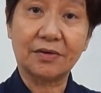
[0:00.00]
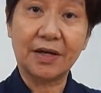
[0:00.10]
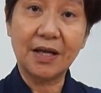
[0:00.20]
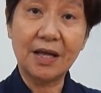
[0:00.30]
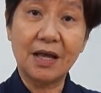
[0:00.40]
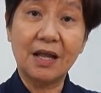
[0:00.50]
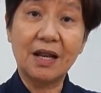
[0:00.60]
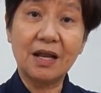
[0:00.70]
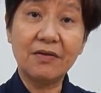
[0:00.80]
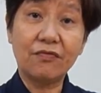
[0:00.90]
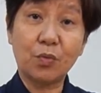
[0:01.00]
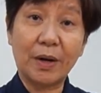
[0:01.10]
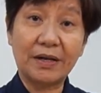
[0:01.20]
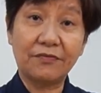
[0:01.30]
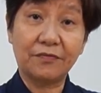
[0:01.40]
Okay, lift
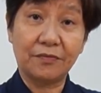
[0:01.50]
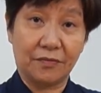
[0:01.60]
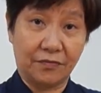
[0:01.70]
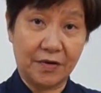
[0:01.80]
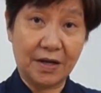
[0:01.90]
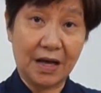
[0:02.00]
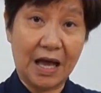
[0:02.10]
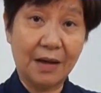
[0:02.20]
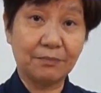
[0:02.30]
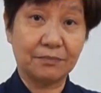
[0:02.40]
1 finger up.